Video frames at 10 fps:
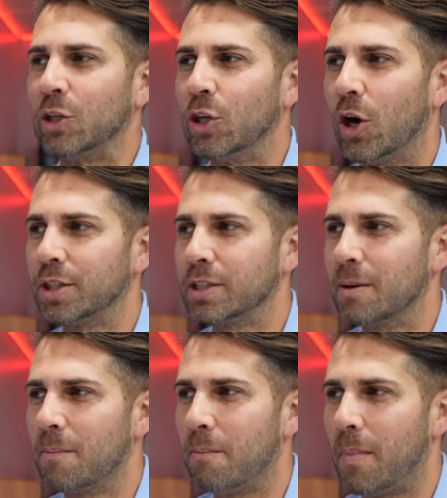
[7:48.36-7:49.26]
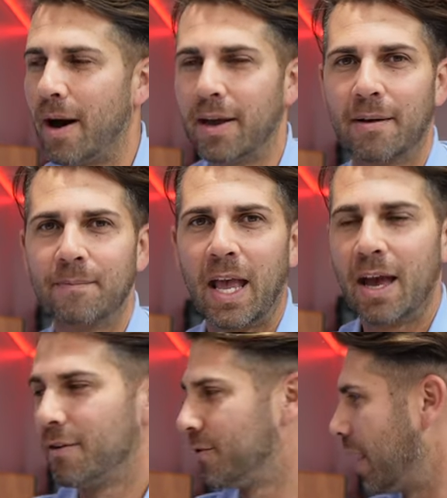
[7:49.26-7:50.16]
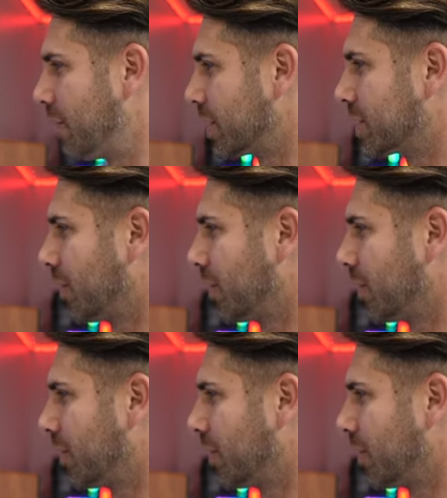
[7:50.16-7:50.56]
not my favorite.